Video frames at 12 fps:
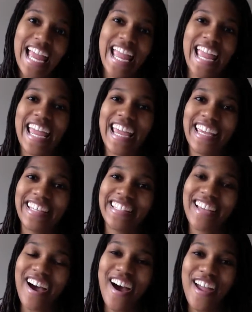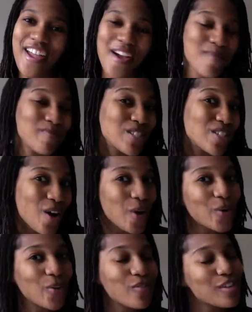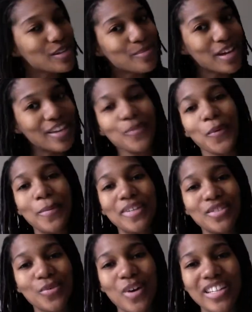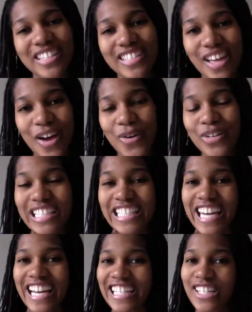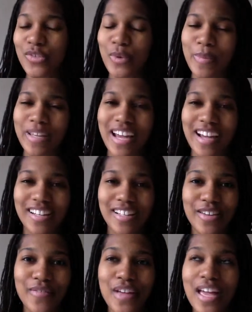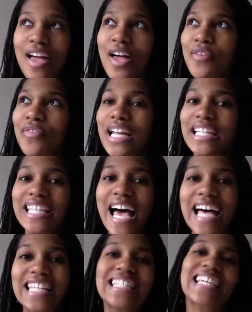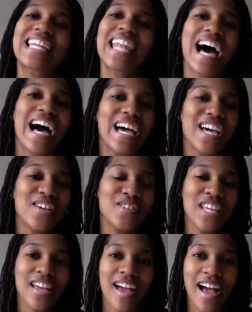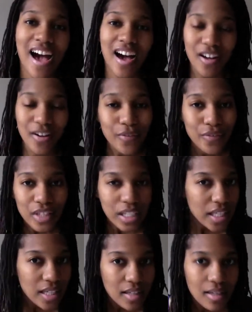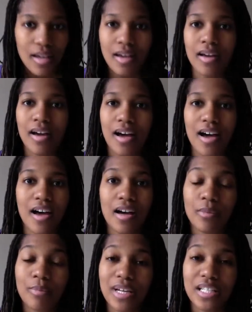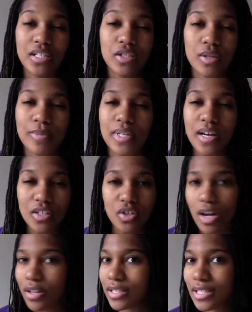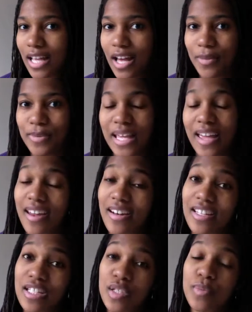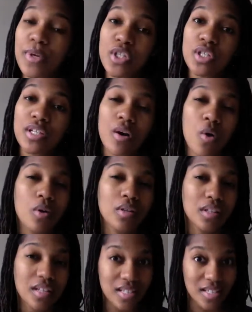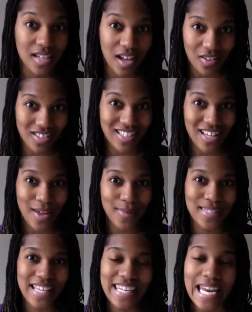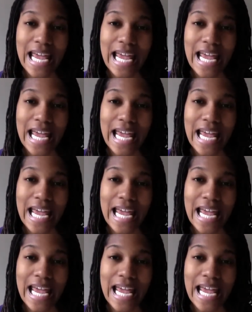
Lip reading: and I am Michelle Greenman, Women's Wellness Coach, and I teach women how to live fantastic lives healthfully by teaching them natural health steps and especially holistic health steps. And